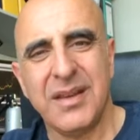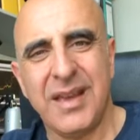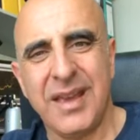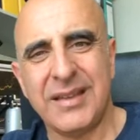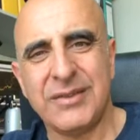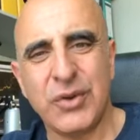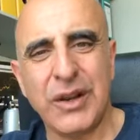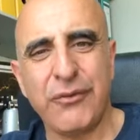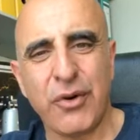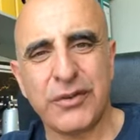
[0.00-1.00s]
And
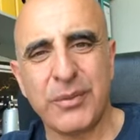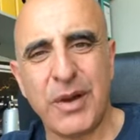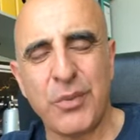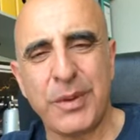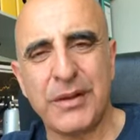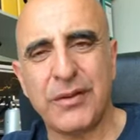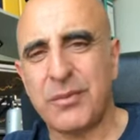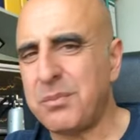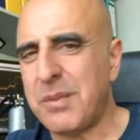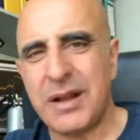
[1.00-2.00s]
trading Forex, in my opinion, is
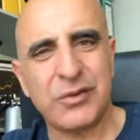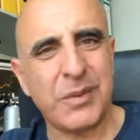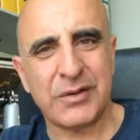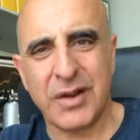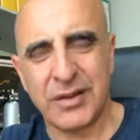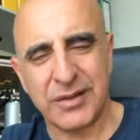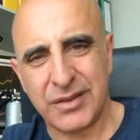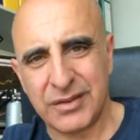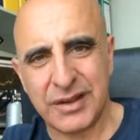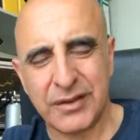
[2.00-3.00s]
much, much harder
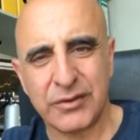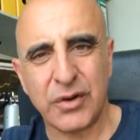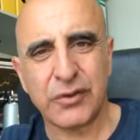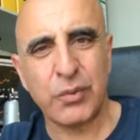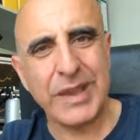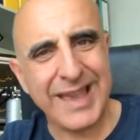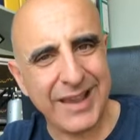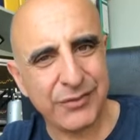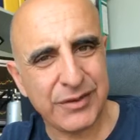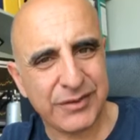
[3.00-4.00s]
than trading stocks. We
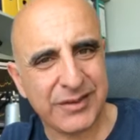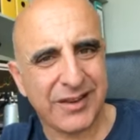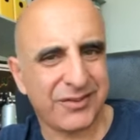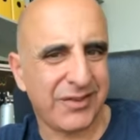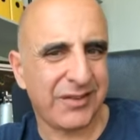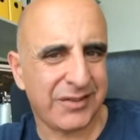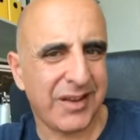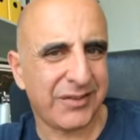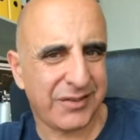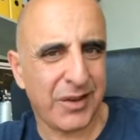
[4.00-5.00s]
have discussed this
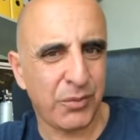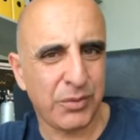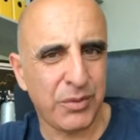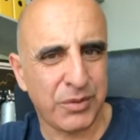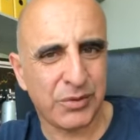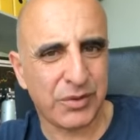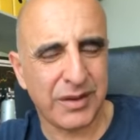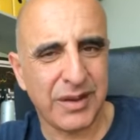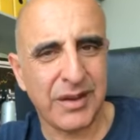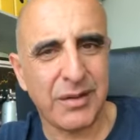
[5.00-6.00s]
last time when we were
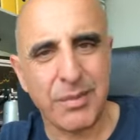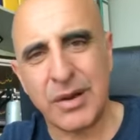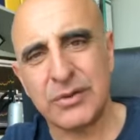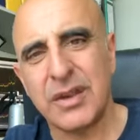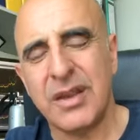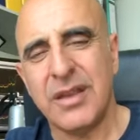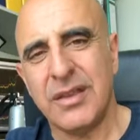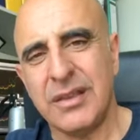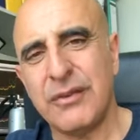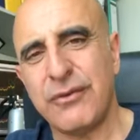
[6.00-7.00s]
talking here about
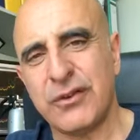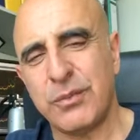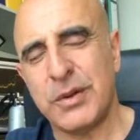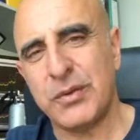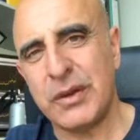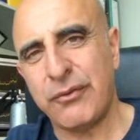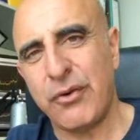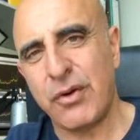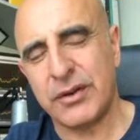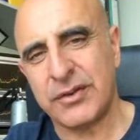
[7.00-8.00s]
the difference between
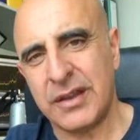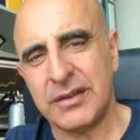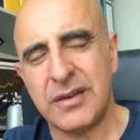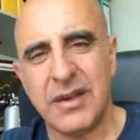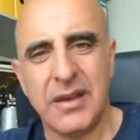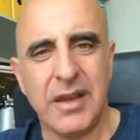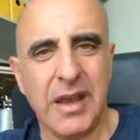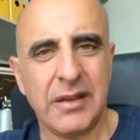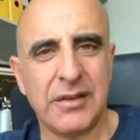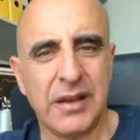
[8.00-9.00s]
Forex and,
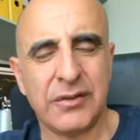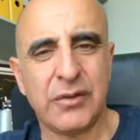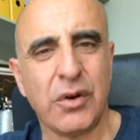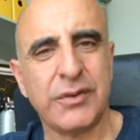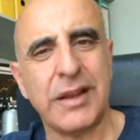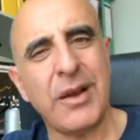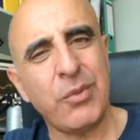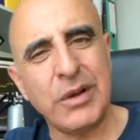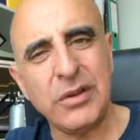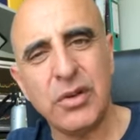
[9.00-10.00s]
and, and stocks. And I
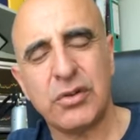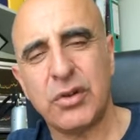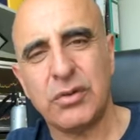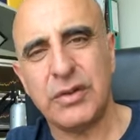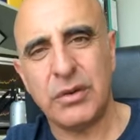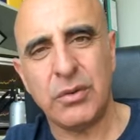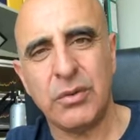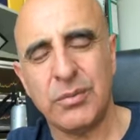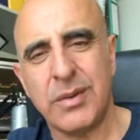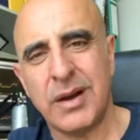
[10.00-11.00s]
will not
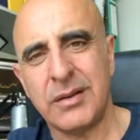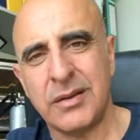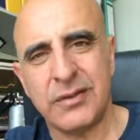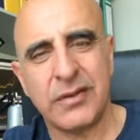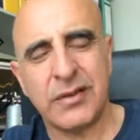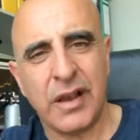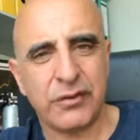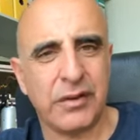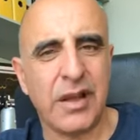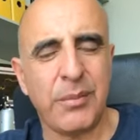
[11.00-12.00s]
continue my, this
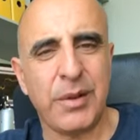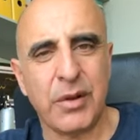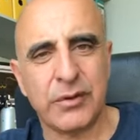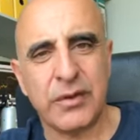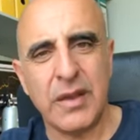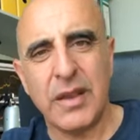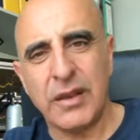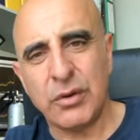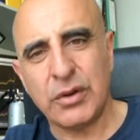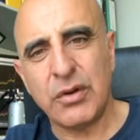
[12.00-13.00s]
discussion now, because
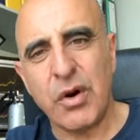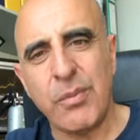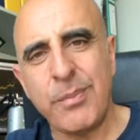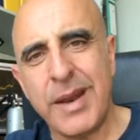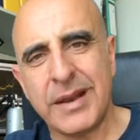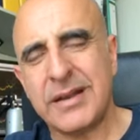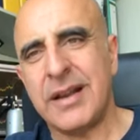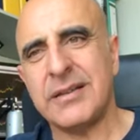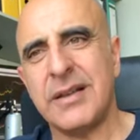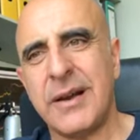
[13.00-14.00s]
you can go back
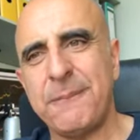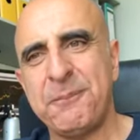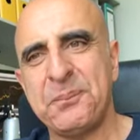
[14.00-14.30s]
and... Uh,